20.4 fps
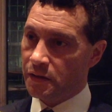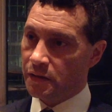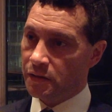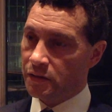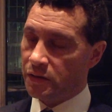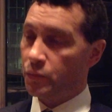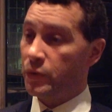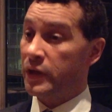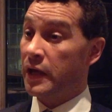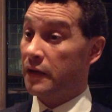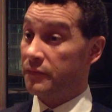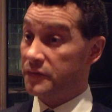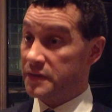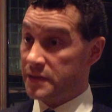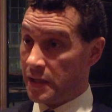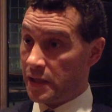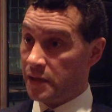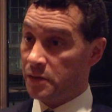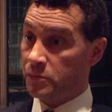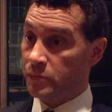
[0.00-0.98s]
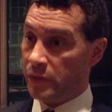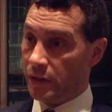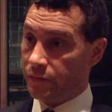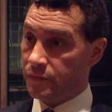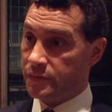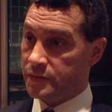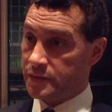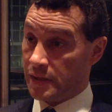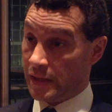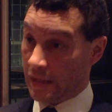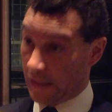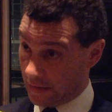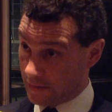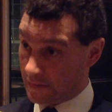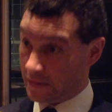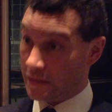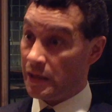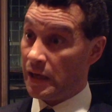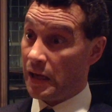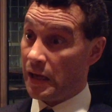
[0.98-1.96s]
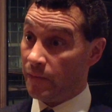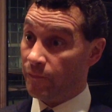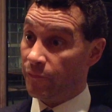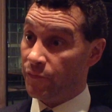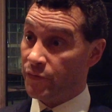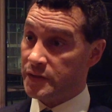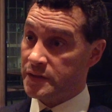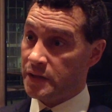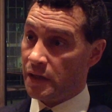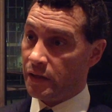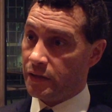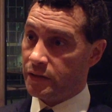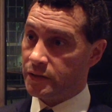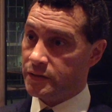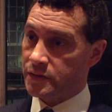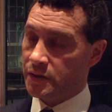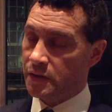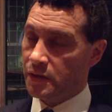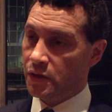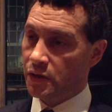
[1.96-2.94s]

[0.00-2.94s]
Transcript: that we have 10 months, as he emphasised,